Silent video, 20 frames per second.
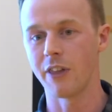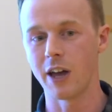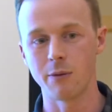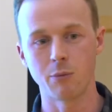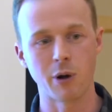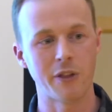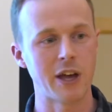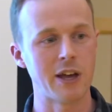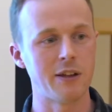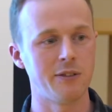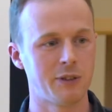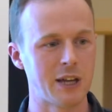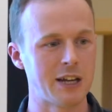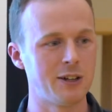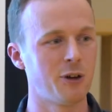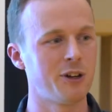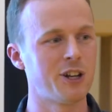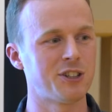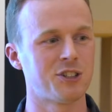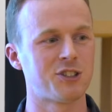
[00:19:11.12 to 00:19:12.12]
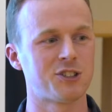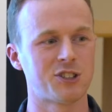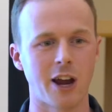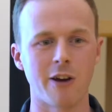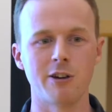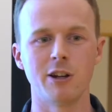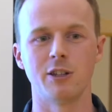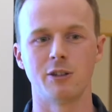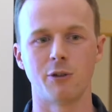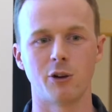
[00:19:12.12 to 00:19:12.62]
and they're not
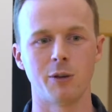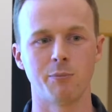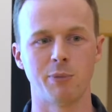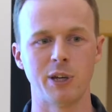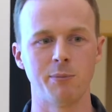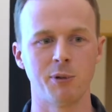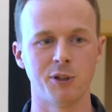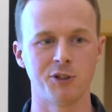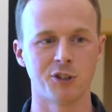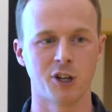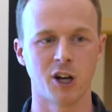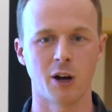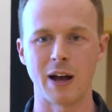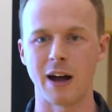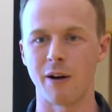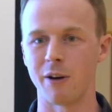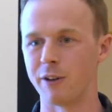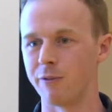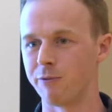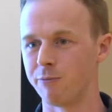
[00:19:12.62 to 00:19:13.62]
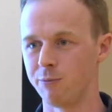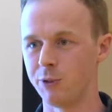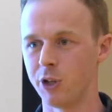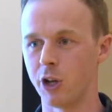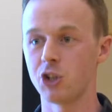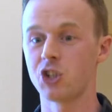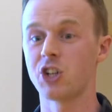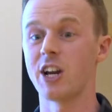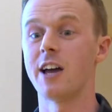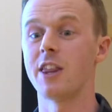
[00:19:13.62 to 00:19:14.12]
necessarily the right people to go out
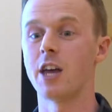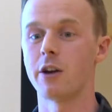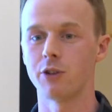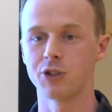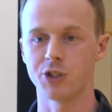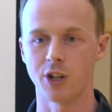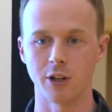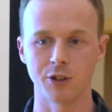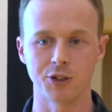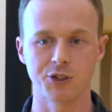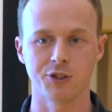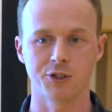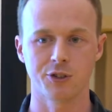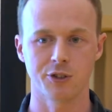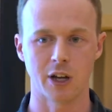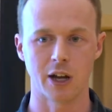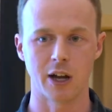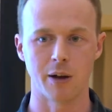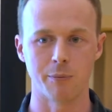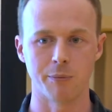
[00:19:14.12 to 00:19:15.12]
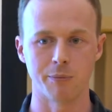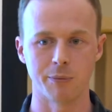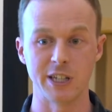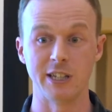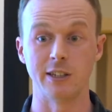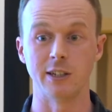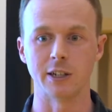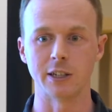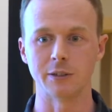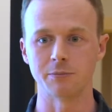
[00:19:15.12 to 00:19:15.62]
and share their results
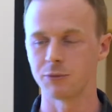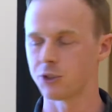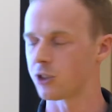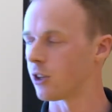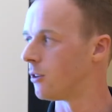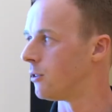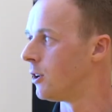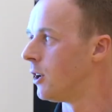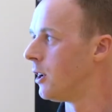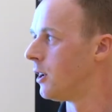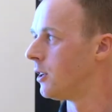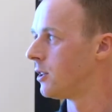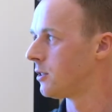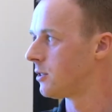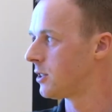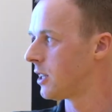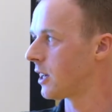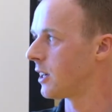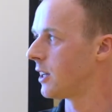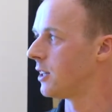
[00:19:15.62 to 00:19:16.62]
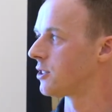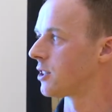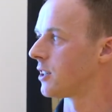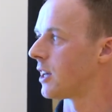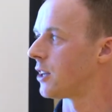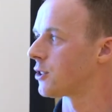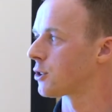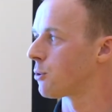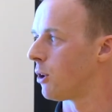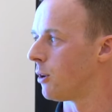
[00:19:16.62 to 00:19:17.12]
eagerly. So digging
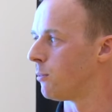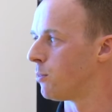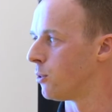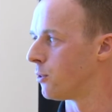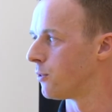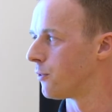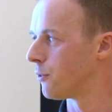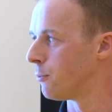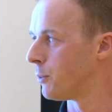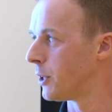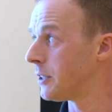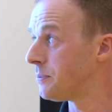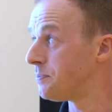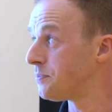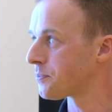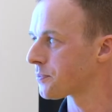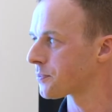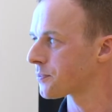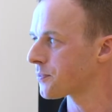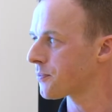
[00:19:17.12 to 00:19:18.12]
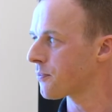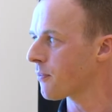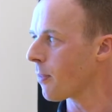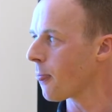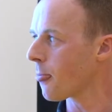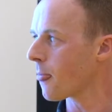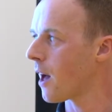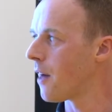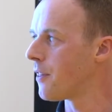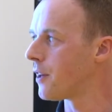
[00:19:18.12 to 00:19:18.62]
into that's quite important for me.
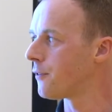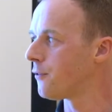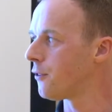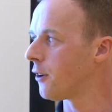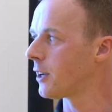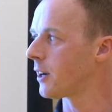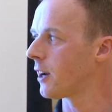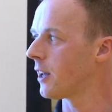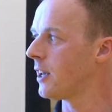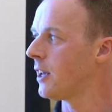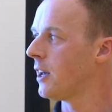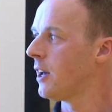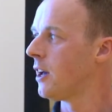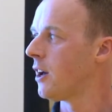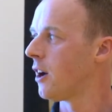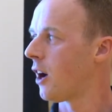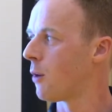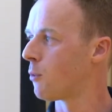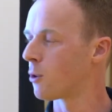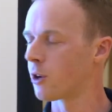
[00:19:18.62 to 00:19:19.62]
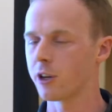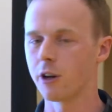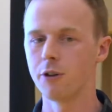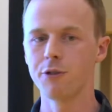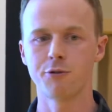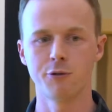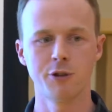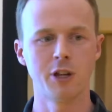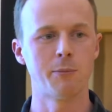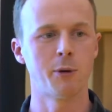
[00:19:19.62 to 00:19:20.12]
And then finally, I want to
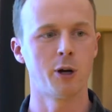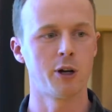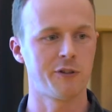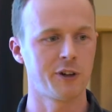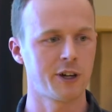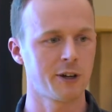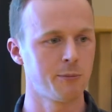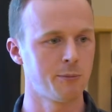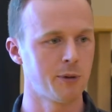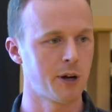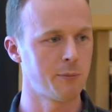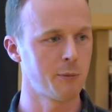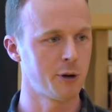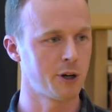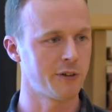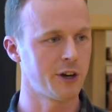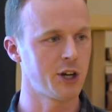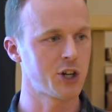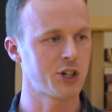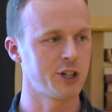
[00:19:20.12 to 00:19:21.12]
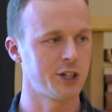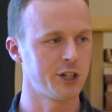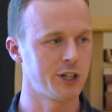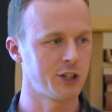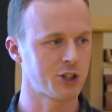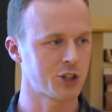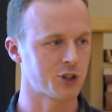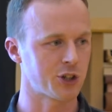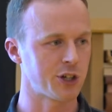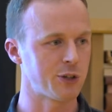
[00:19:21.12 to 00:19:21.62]
go through their motivation
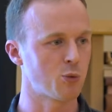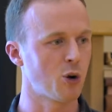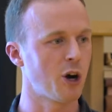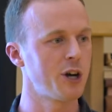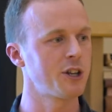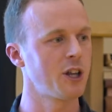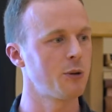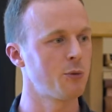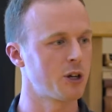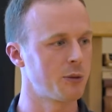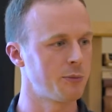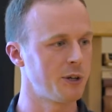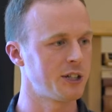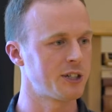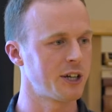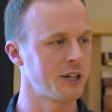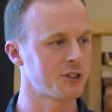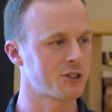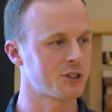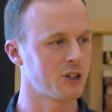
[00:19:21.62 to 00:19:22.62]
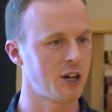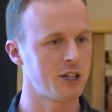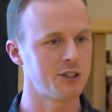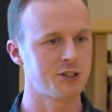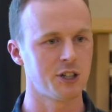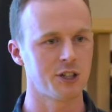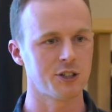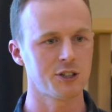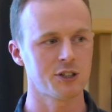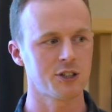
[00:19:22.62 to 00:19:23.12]
and history. Why do they want to be a data
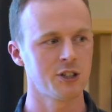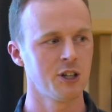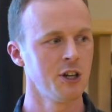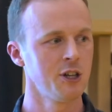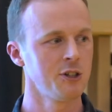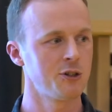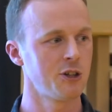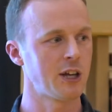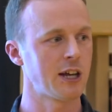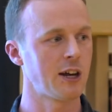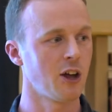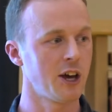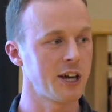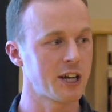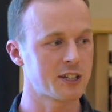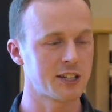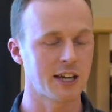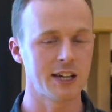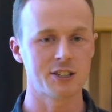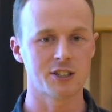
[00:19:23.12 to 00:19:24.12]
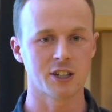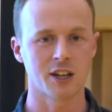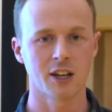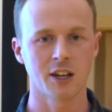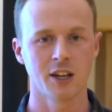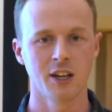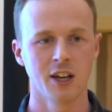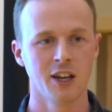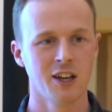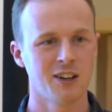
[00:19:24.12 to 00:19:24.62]
scientist? Do they like
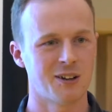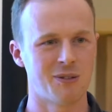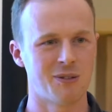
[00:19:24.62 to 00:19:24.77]
data?